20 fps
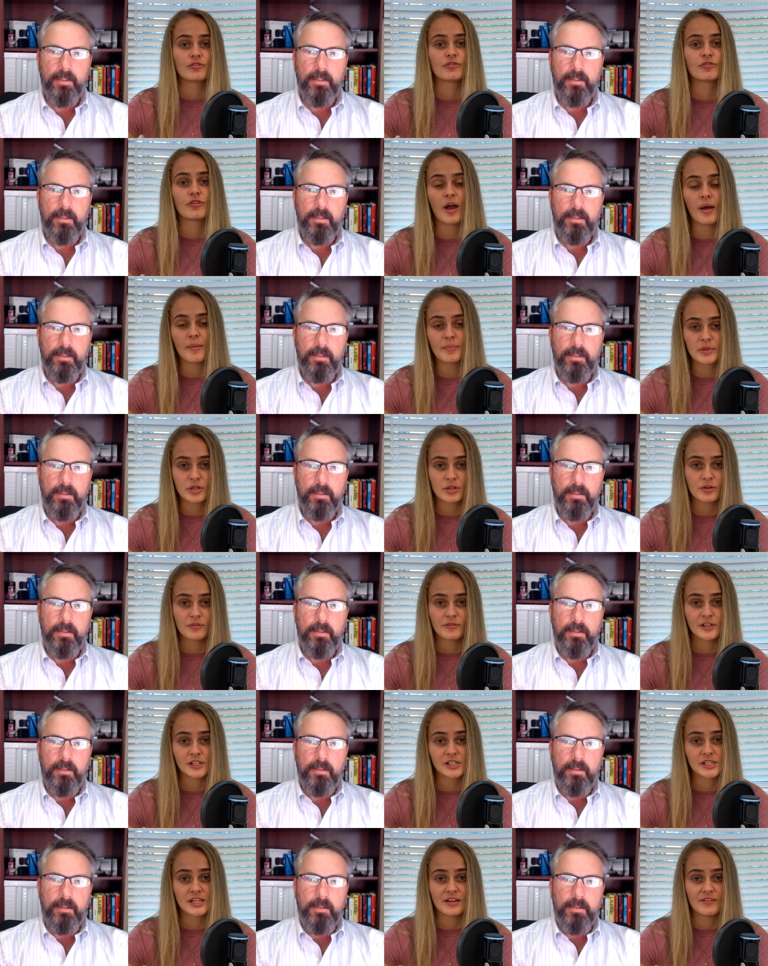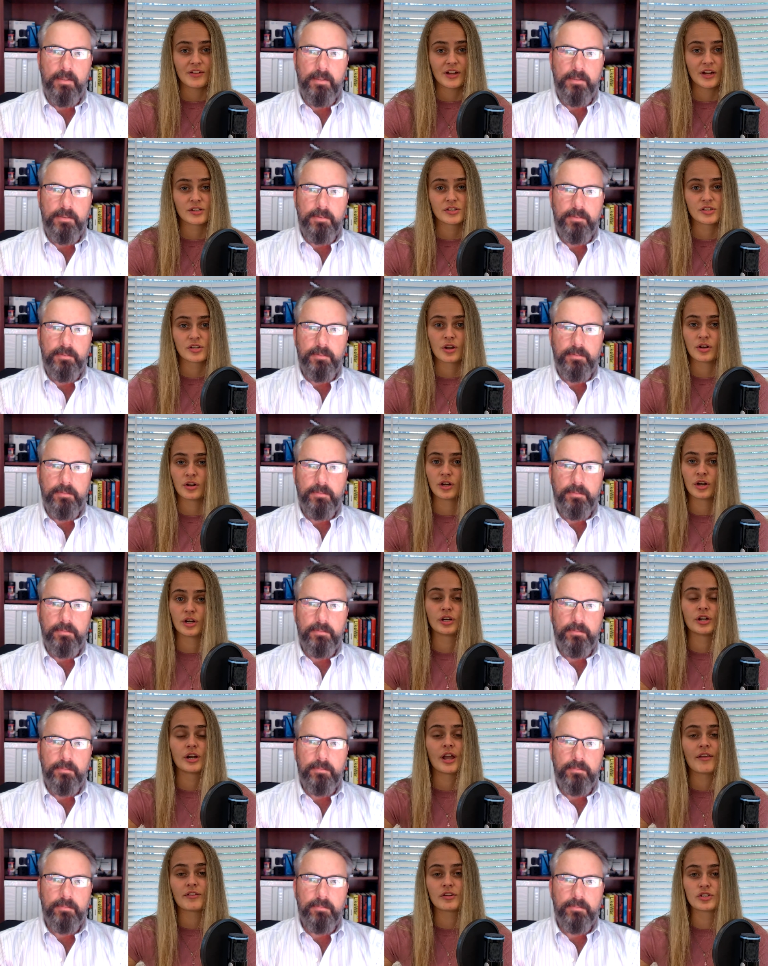Speaker 1: from the University of Arizona or
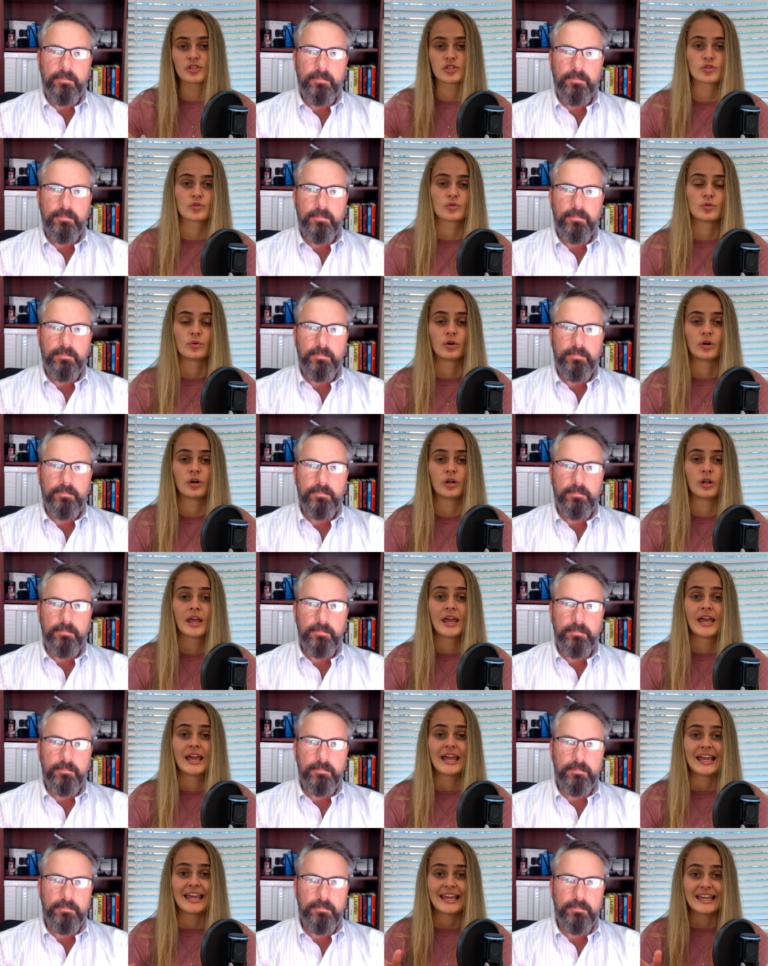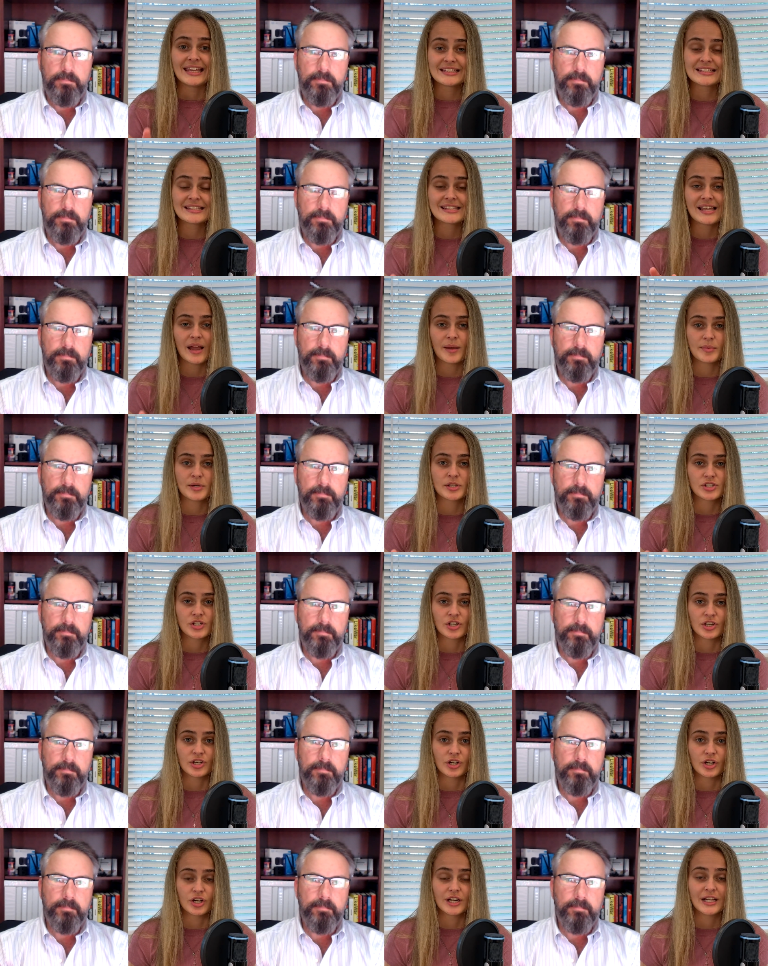another school in
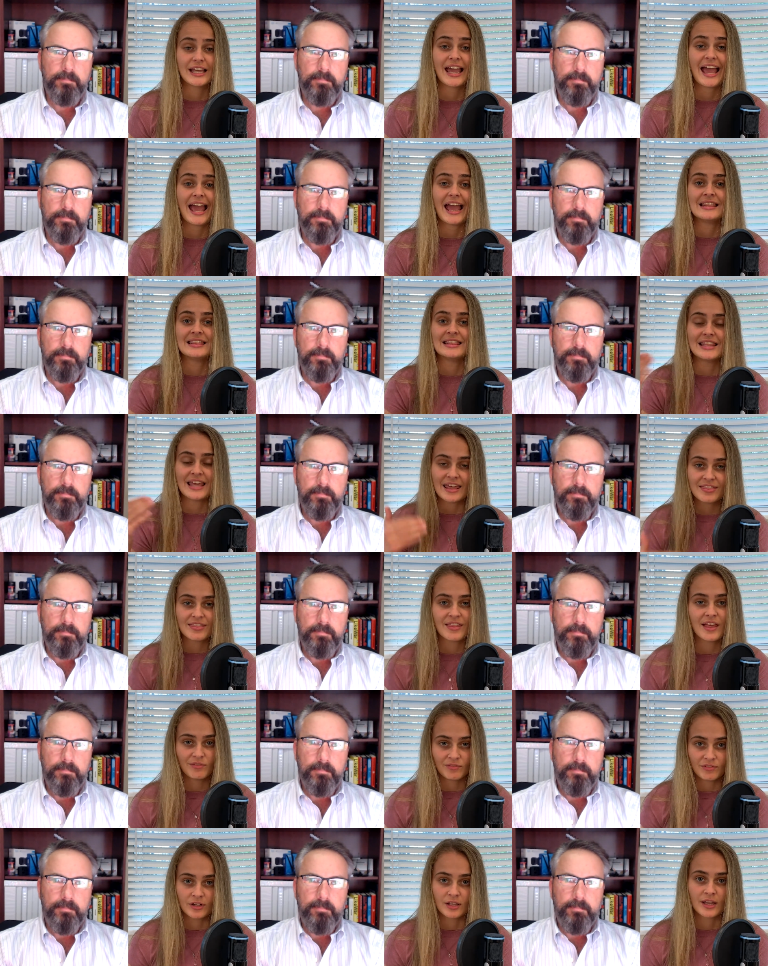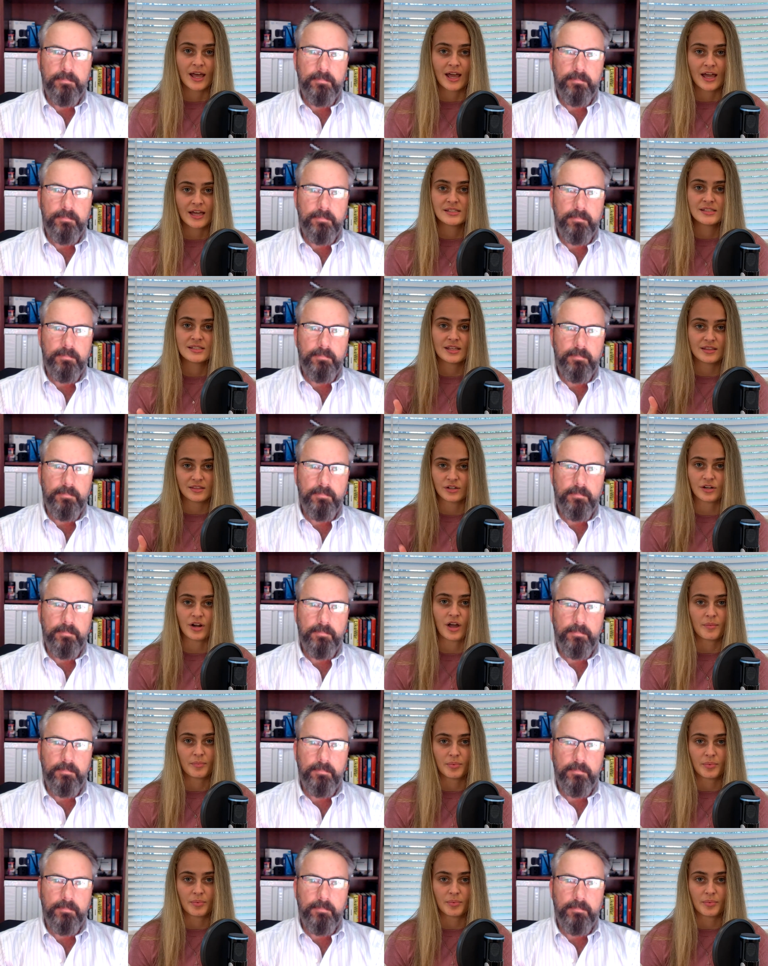cybersecurity and then they realize that they're not